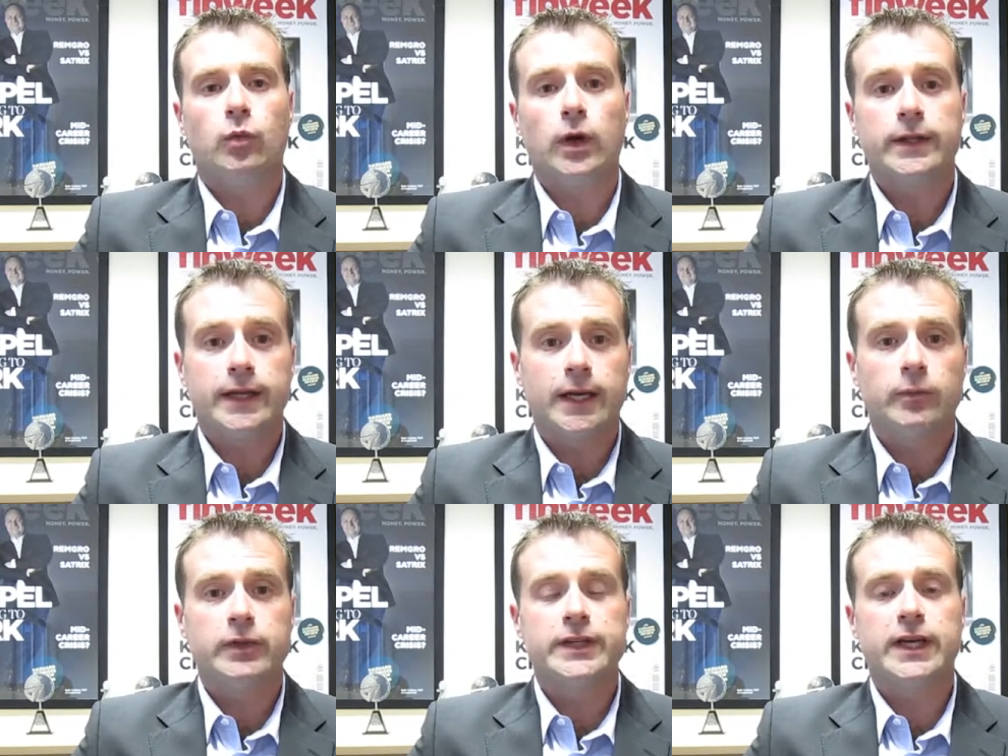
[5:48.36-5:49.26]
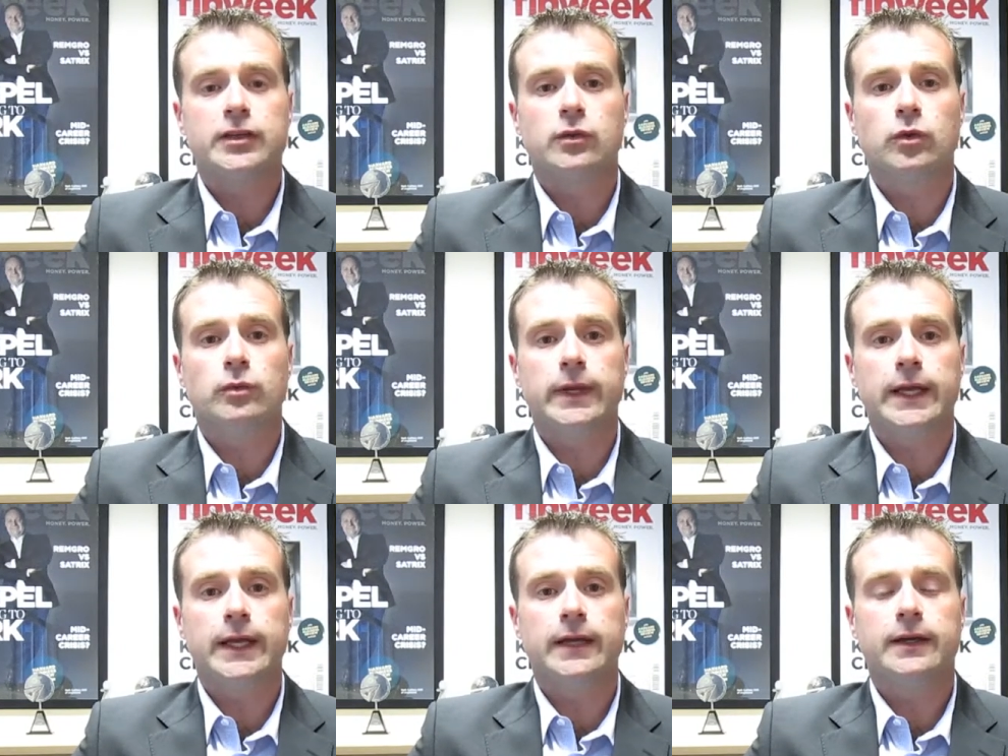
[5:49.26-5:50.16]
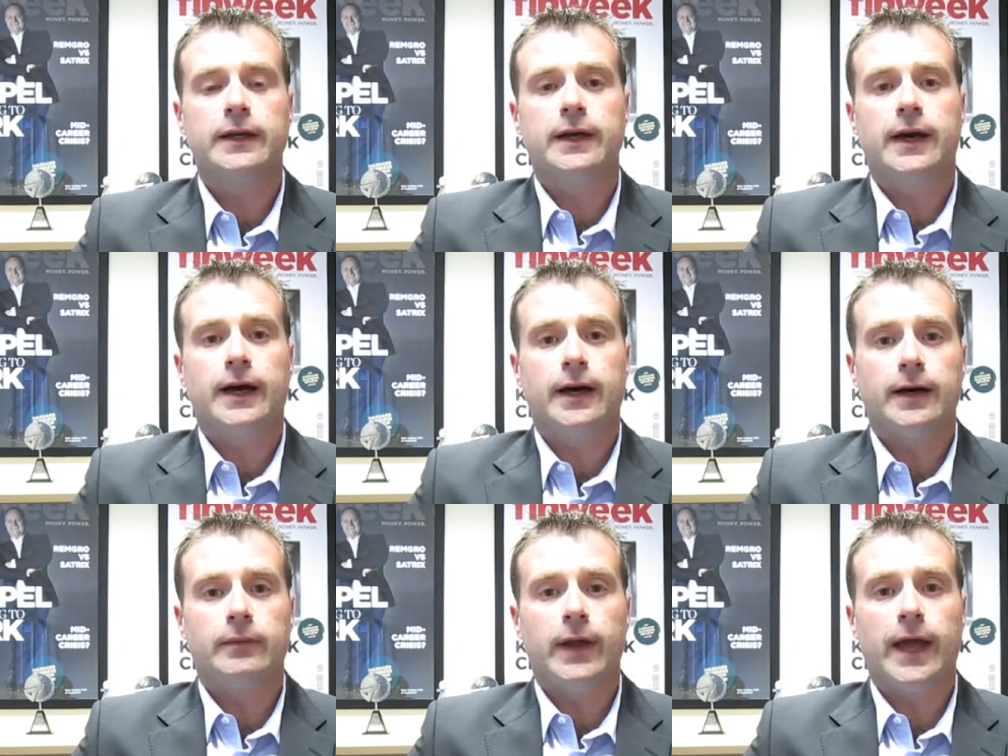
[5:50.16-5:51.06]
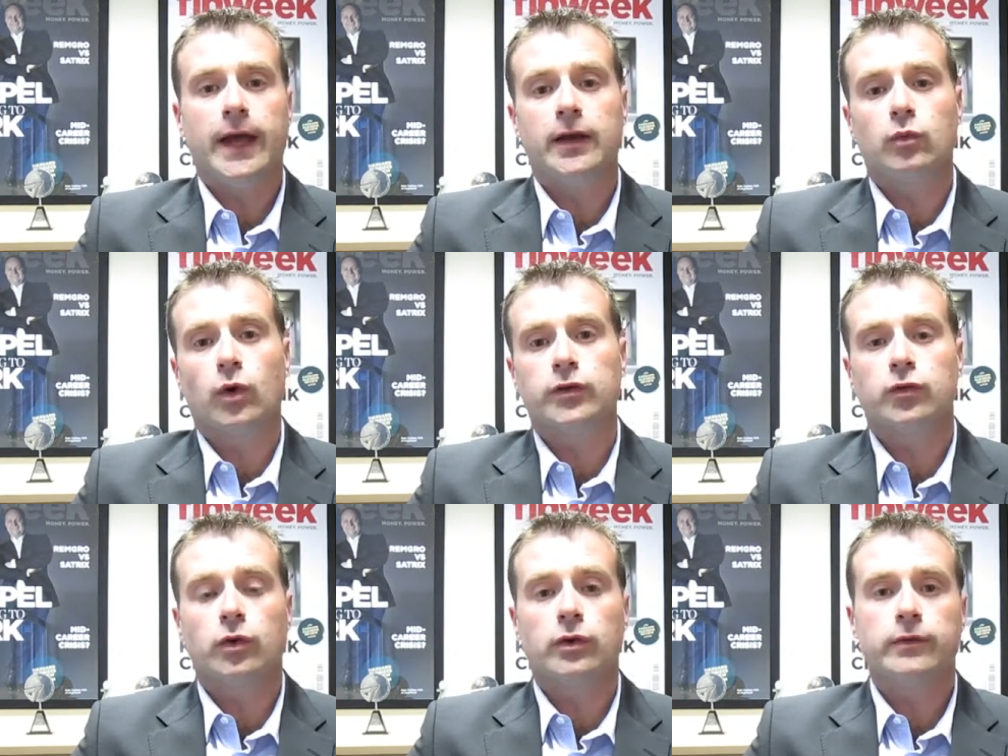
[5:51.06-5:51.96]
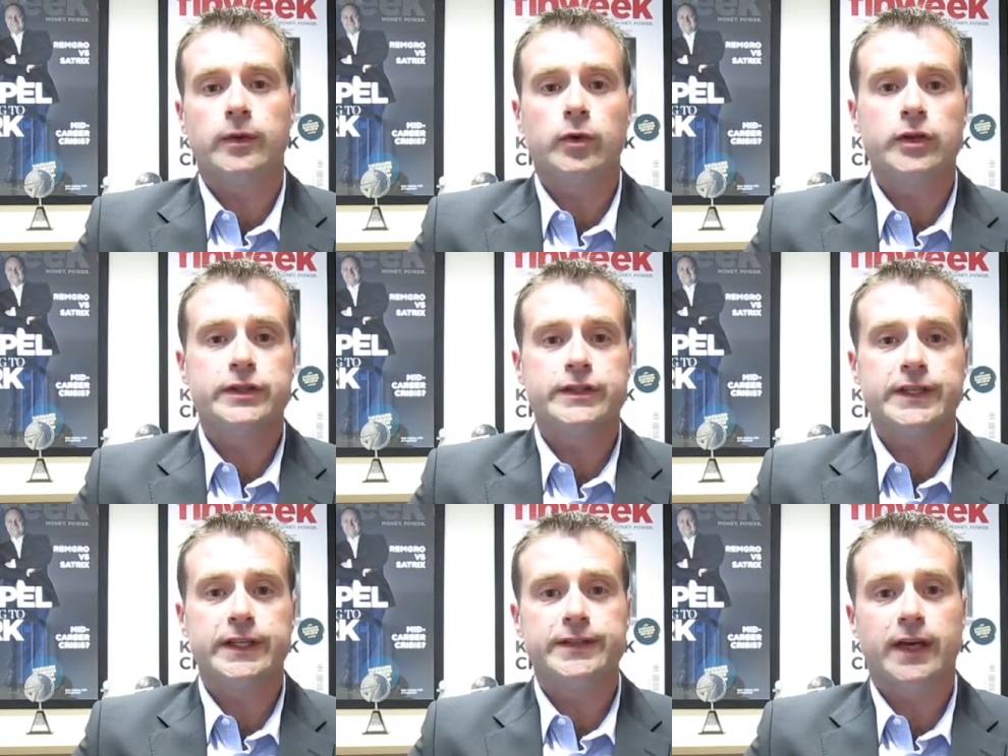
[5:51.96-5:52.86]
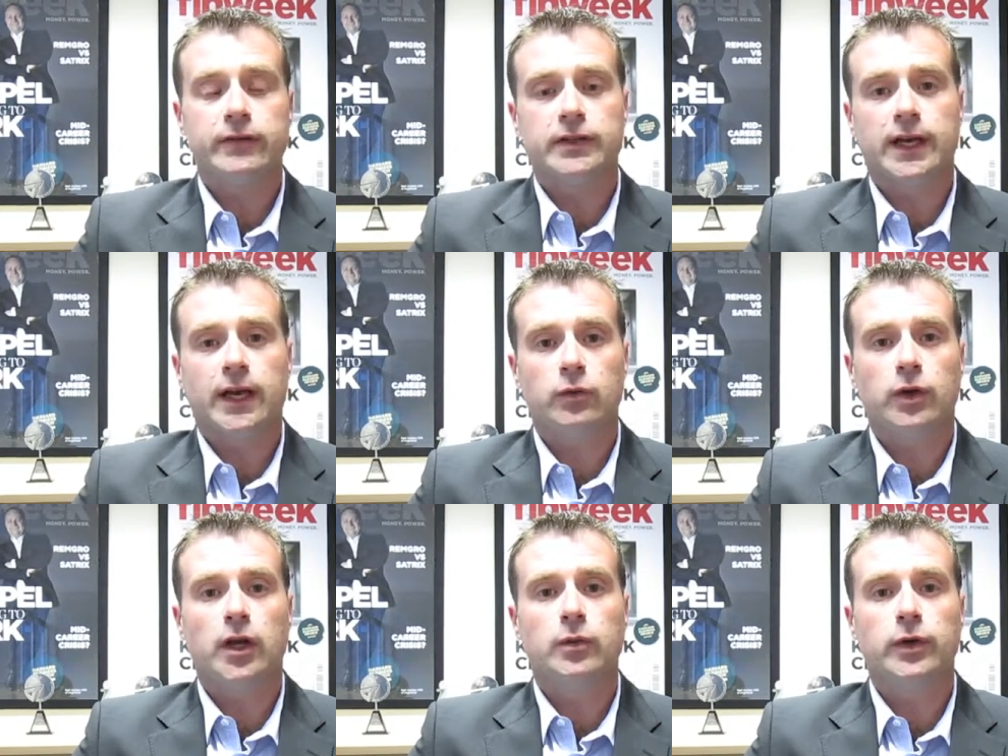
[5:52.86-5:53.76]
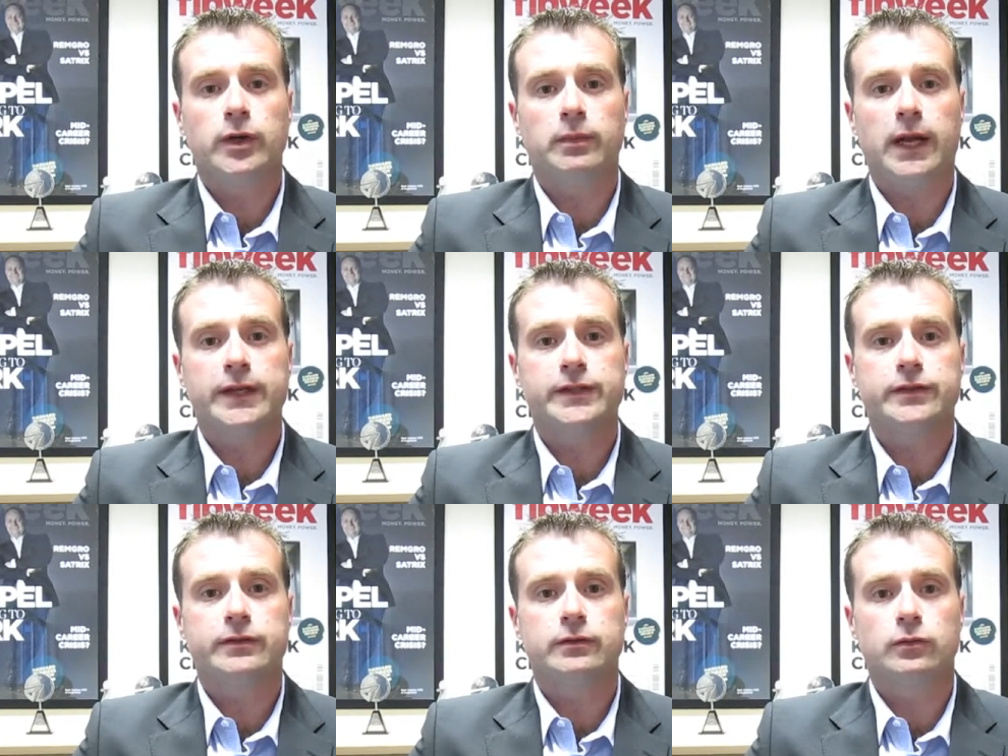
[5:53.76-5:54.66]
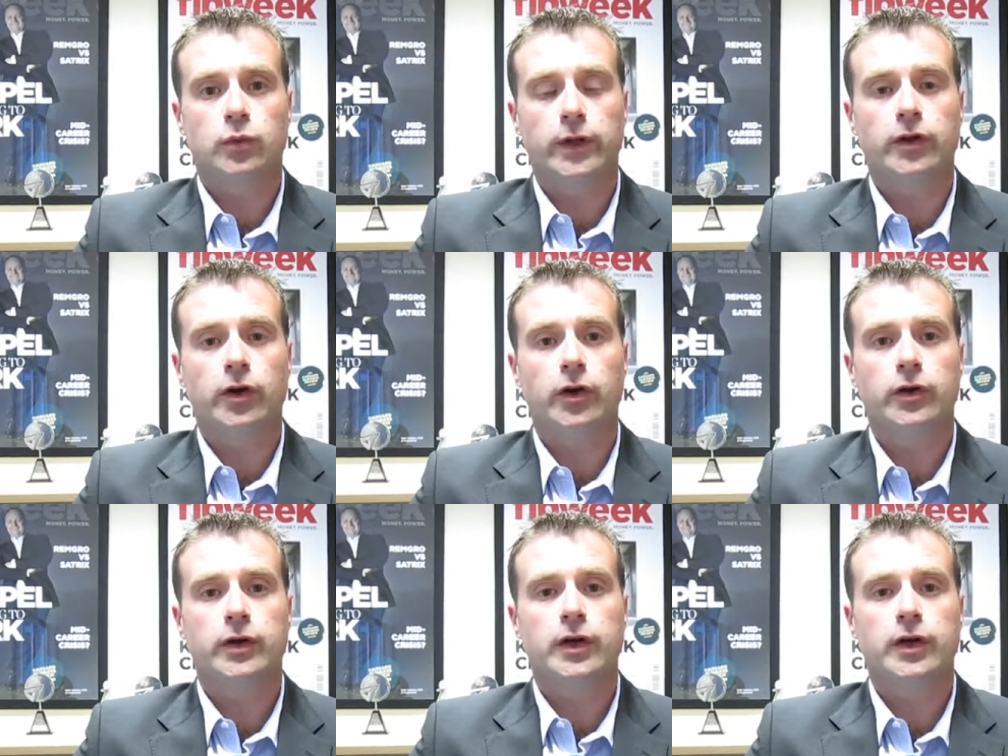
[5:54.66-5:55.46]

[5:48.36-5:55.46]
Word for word: what the income protection will be, and what sort of emergency savings account we're going to put in place with her.